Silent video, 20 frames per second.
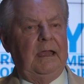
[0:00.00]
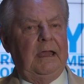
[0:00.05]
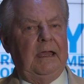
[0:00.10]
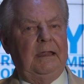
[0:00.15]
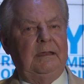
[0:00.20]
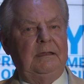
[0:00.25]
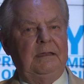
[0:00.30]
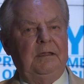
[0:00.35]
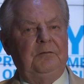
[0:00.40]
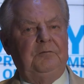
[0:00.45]

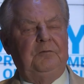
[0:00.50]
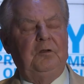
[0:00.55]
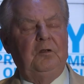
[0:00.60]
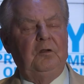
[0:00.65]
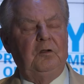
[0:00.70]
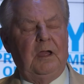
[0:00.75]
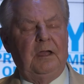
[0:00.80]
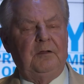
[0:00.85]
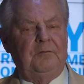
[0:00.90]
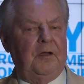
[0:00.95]
And if
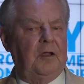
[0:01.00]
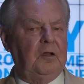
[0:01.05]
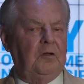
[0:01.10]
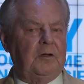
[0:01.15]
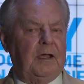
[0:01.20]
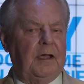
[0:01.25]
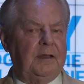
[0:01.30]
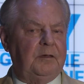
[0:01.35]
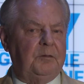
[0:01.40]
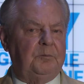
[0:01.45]
I
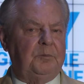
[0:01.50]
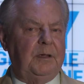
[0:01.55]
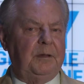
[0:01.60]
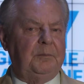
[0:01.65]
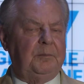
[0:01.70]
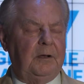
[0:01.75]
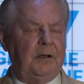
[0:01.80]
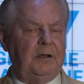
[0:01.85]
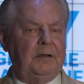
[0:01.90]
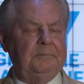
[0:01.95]
look at the
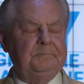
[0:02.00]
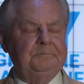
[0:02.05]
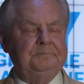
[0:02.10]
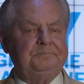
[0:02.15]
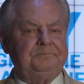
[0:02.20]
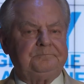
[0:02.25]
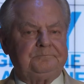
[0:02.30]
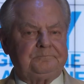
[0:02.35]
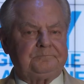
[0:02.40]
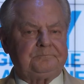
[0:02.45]
people,
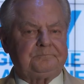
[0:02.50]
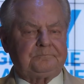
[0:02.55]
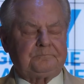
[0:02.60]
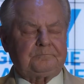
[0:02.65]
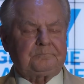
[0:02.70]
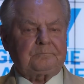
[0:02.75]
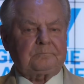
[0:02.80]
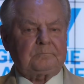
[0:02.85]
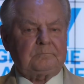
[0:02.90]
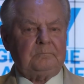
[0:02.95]

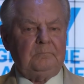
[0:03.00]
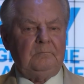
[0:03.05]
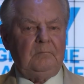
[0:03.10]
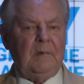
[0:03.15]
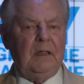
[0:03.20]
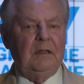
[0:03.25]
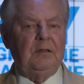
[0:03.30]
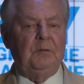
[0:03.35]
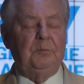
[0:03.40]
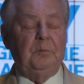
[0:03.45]

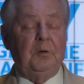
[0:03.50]
the